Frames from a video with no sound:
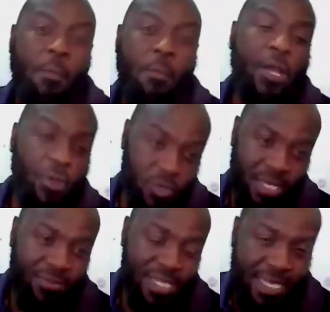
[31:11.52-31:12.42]

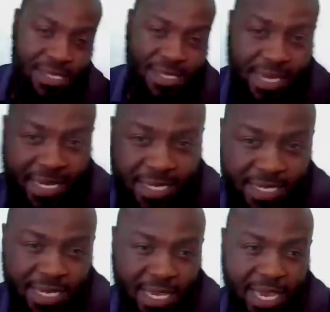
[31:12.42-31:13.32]
microservices in
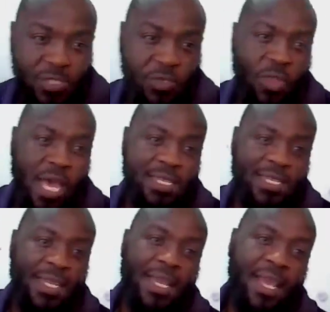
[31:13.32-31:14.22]
it so that
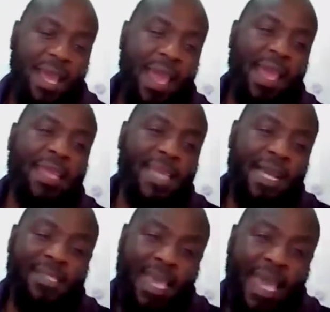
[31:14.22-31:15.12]
it
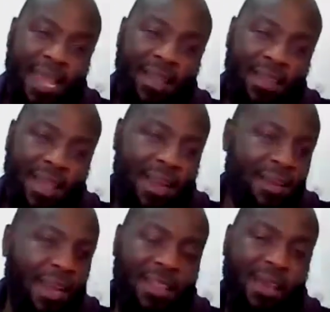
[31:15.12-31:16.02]
can scale,
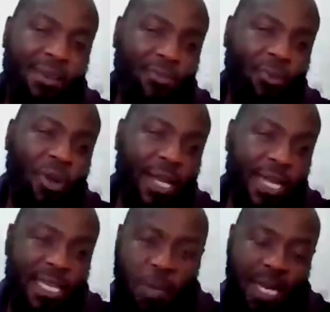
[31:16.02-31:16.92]
and therefore
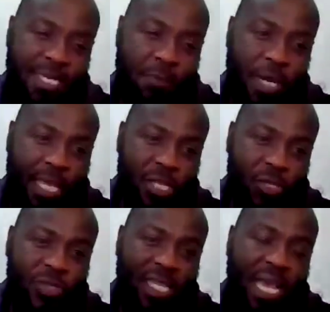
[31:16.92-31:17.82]
disparate
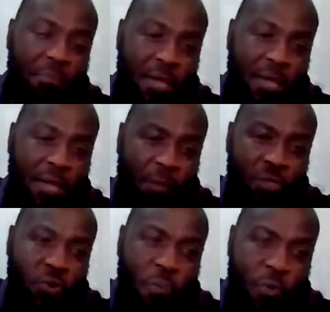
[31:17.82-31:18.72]
applications can be able to
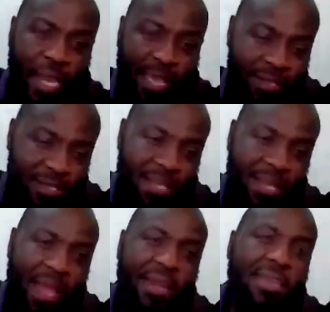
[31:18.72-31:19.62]
communicate.
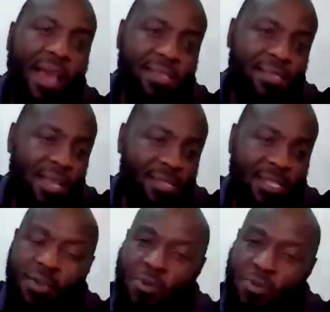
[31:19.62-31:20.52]
And as
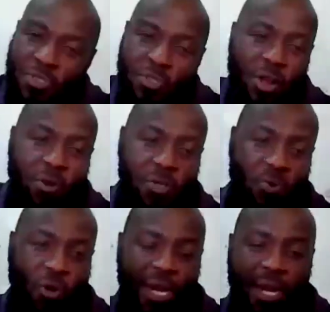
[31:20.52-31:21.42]
it grows, you are not
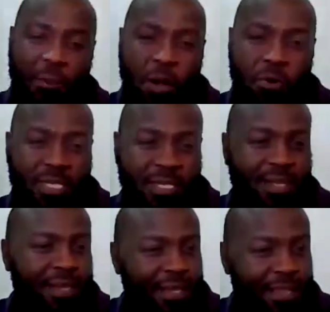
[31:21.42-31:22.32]
worried about
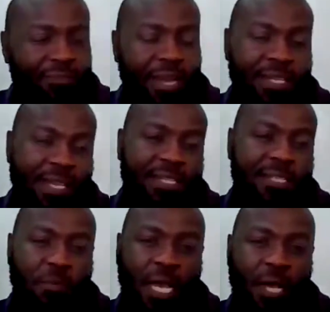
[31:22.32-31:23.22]
the fact that
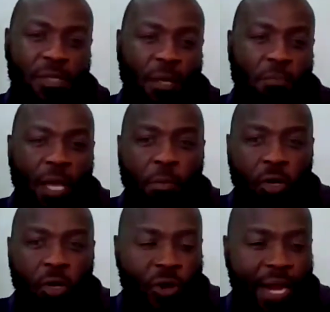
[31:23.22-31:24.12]
it becomes a big
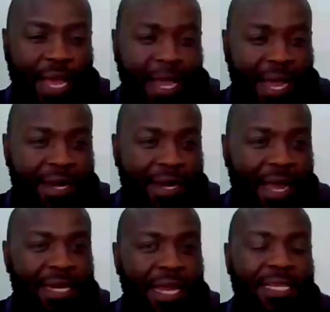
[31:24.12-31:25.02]
bottleneck, and
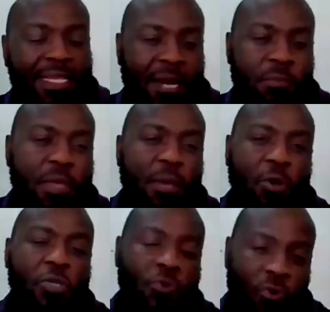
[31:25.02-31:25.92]
it can be
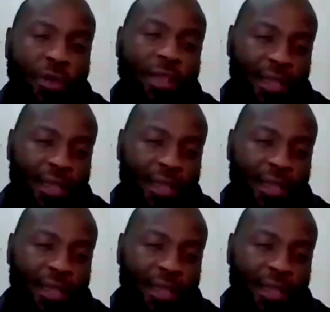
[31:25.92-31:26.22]
able to